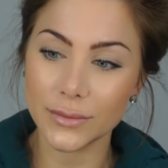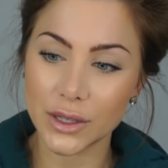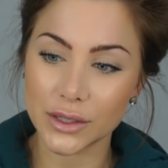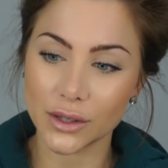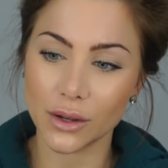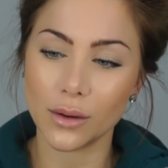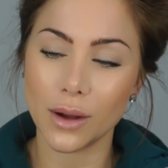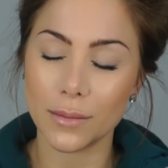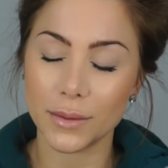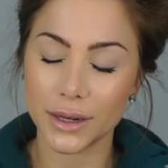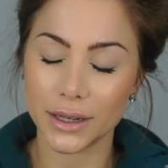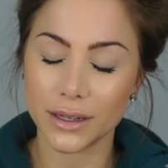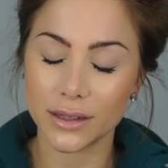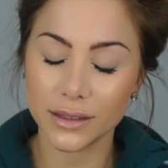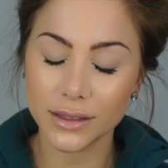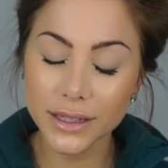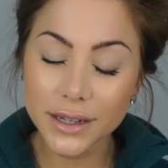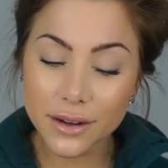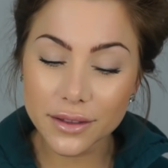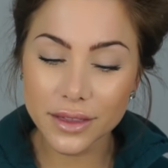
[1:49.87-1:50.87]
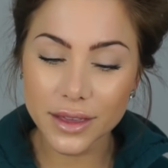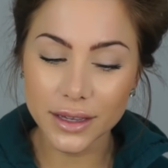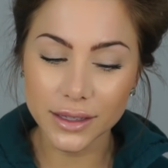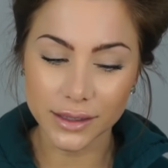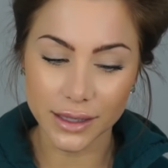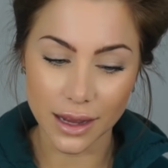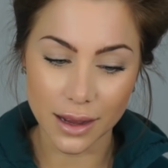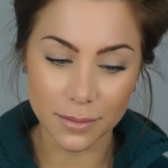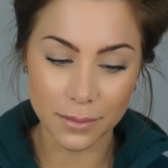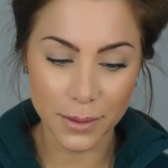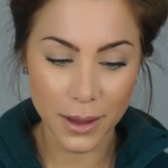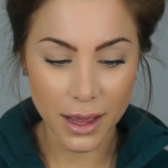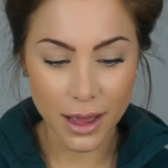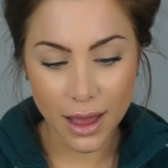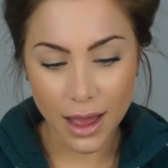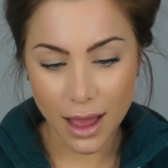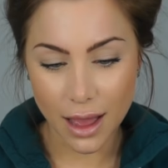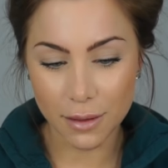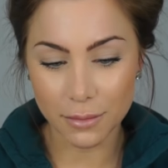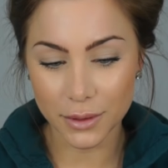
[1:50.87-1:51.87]
So I'm going to clear things up.
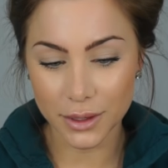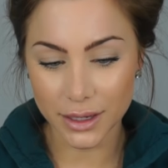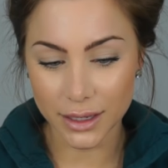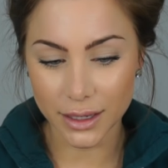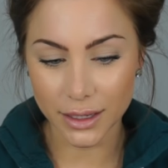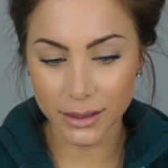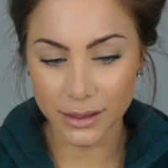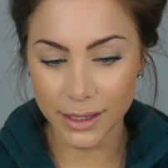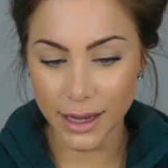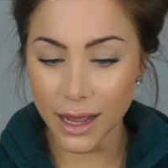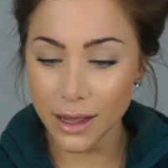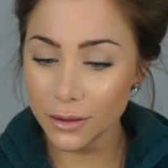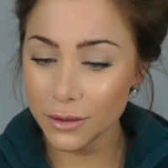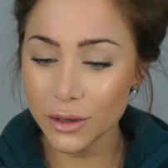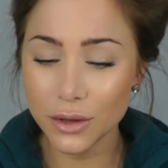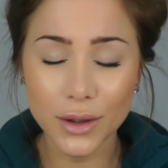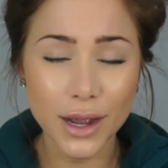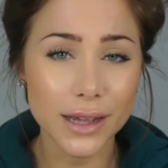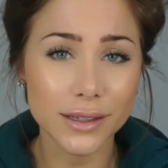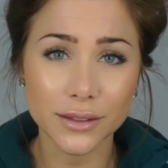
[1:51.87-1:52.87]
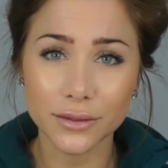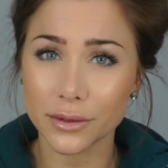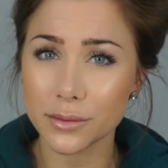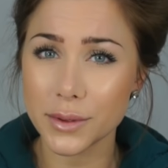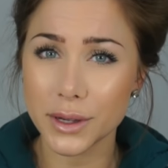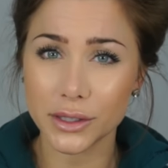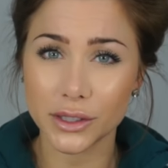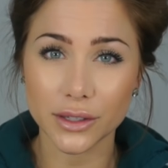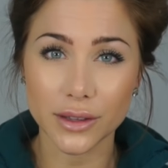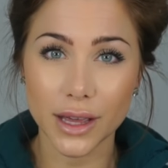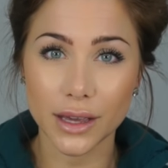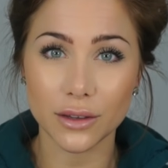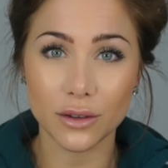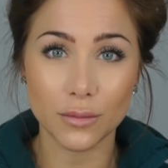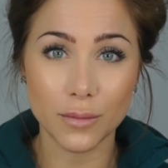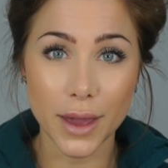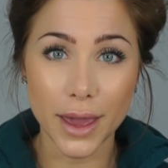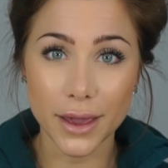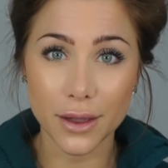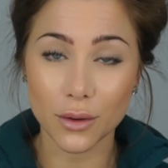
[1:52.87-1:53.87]
I'm going to tell you guys information that
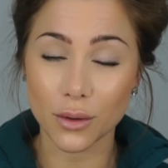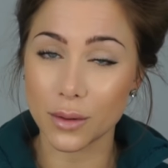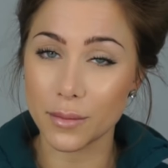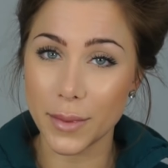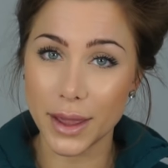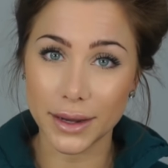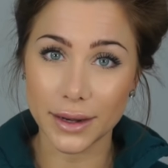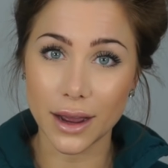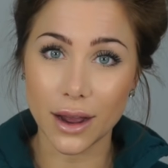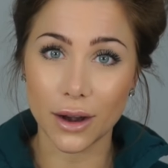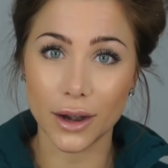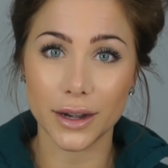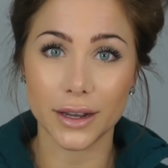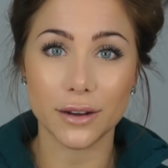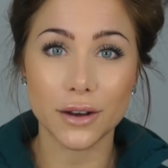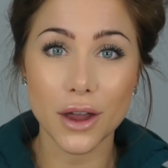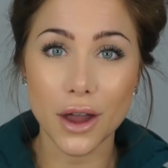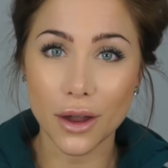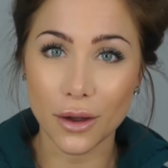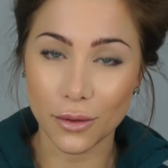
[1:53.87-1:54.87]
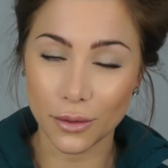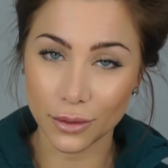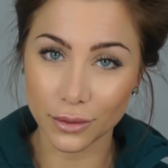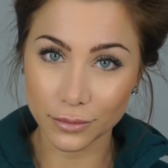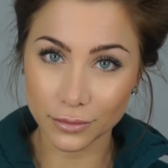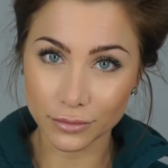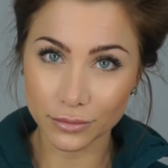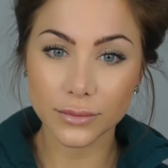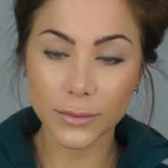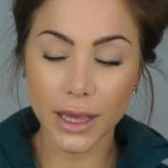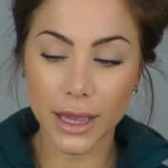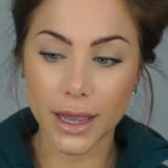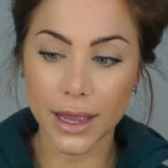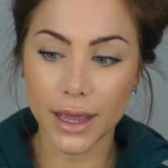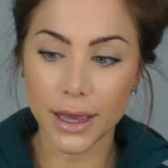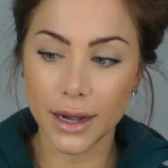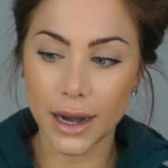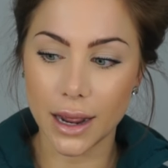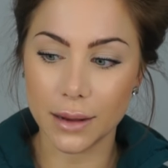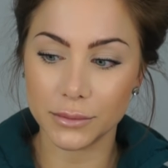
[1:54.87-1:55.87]
you may or may not already know
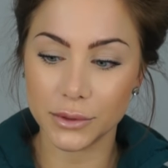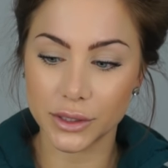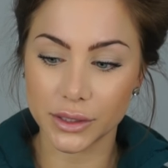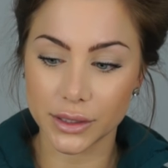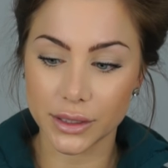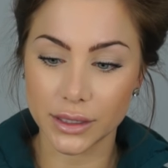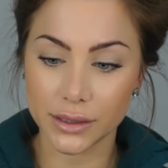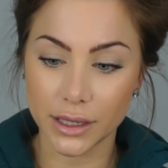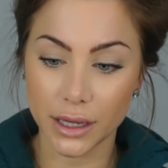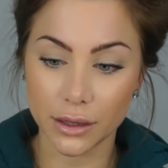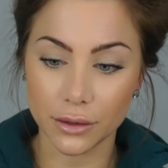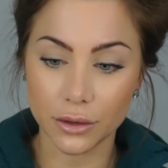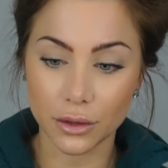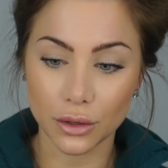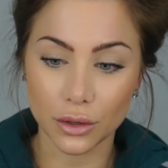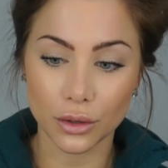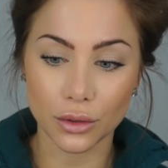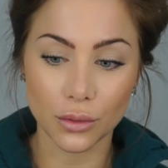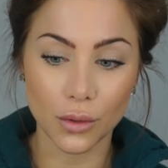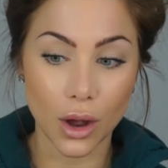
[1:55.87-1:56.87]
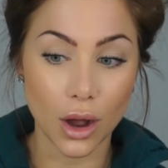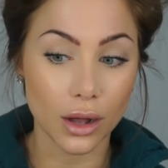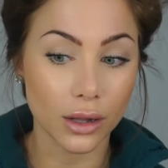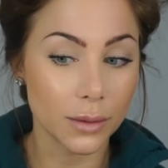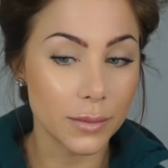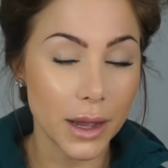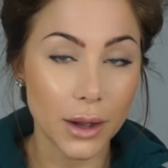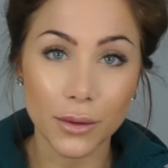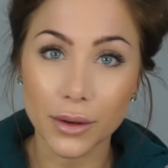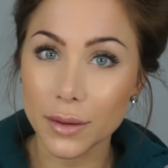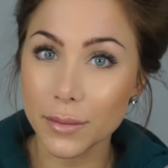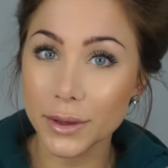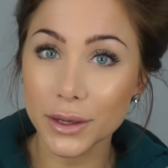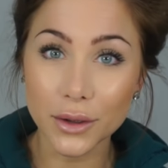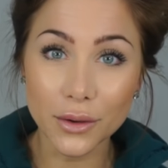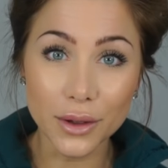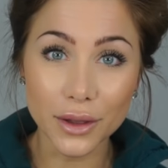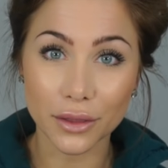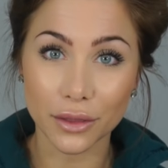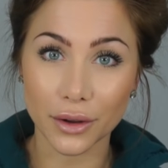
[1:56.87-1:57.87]
and I'm just going to tell you all about what I've been
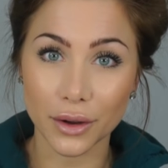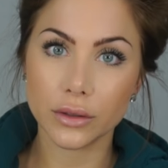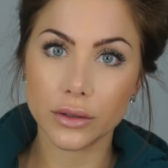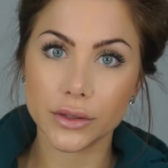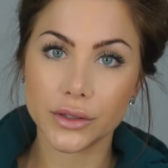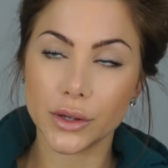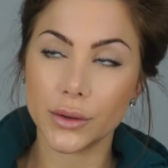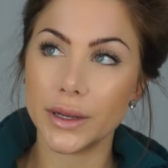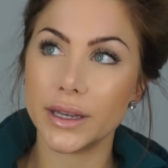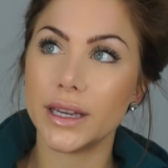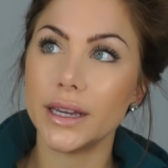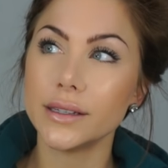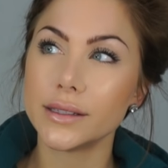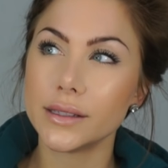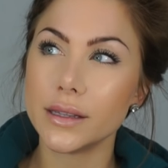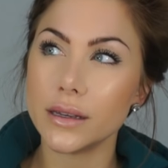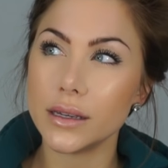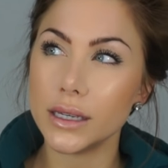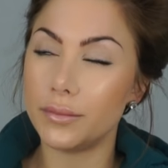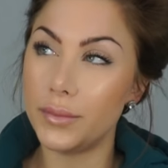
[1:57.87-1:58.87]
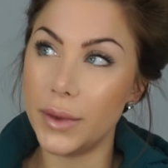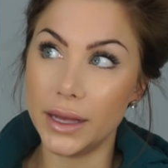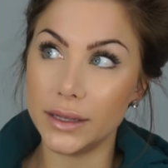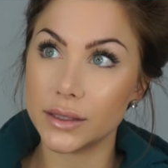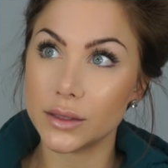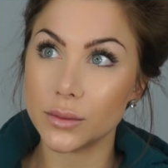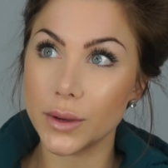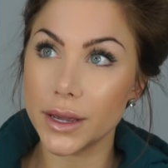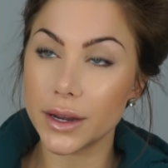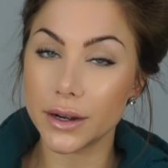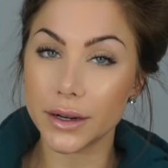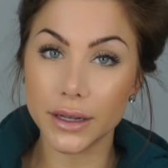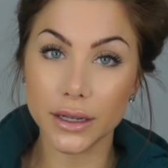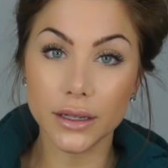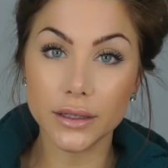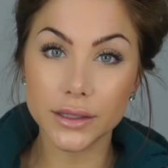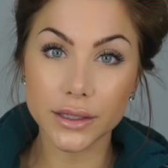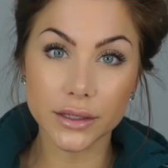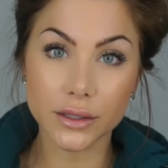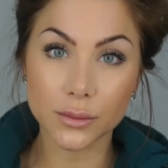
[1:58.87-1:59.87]
going through. So I guess the best way or
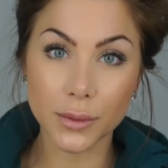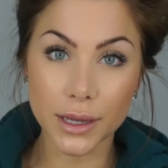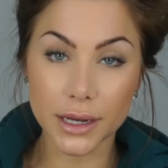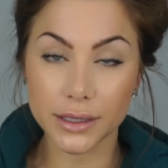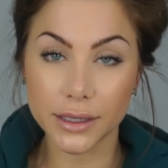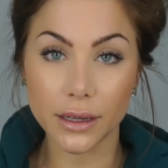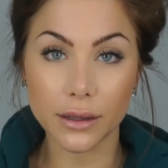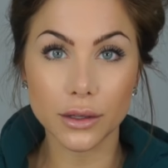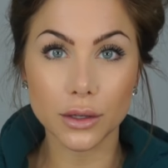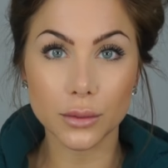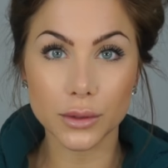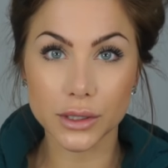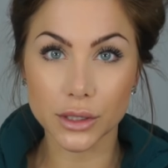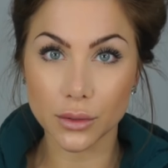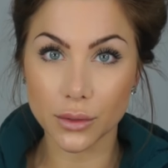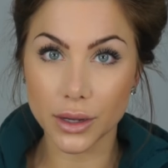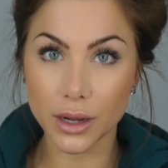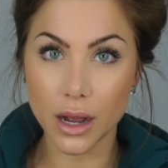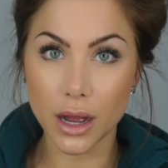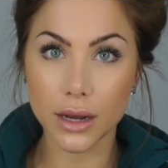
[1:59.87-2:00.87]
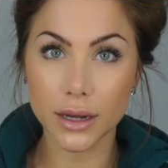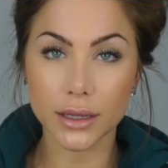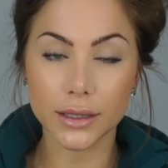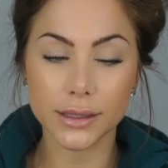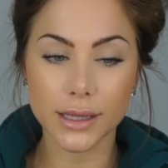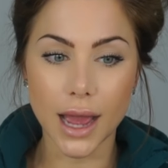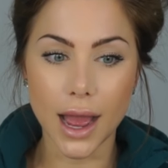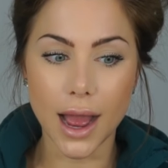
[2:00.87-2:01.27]
easiest way to tell you what's going on is